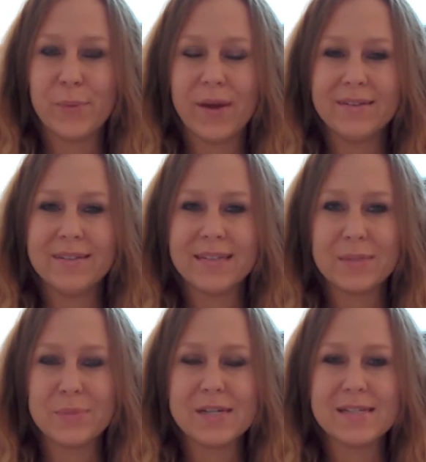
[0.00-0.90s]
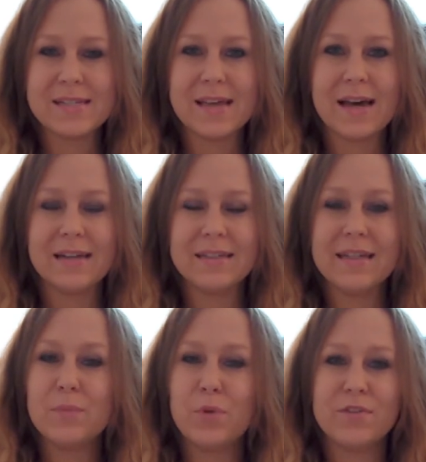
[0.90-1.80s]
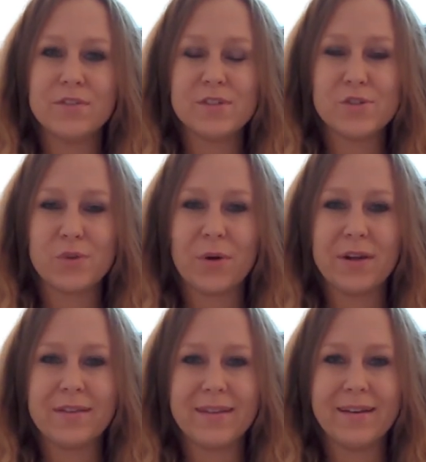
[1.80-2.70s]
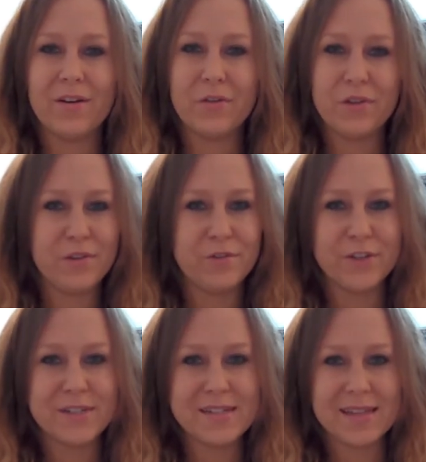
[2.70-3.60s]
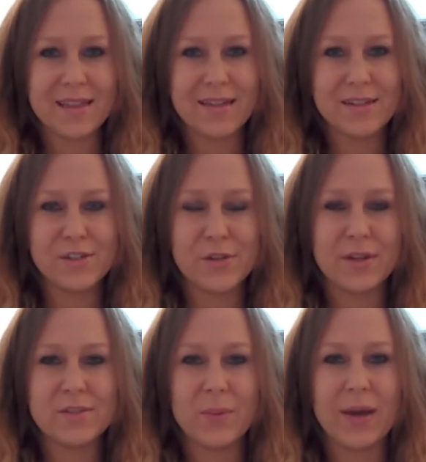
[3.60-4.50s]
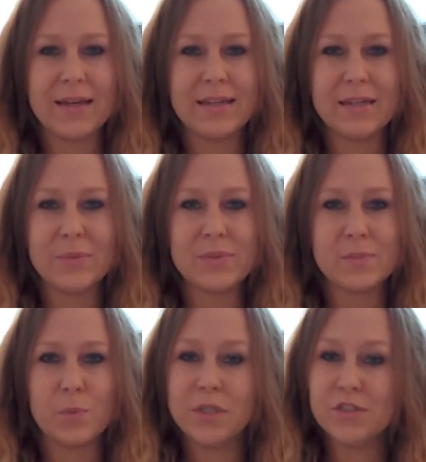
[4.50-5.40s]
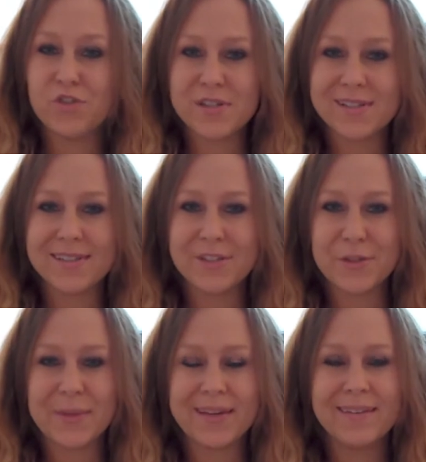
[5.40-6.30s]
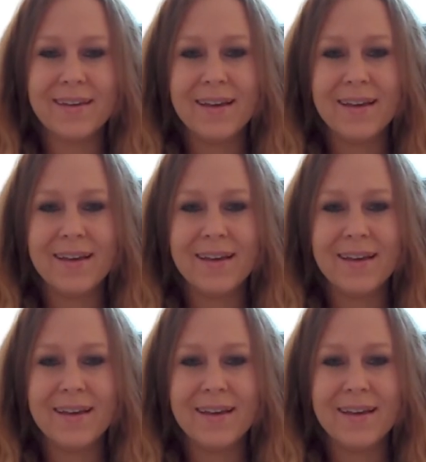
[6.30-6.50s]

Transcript: one. He was, uh, he had more of a story than all the other villains, I think, so that's why he was more interesting to me.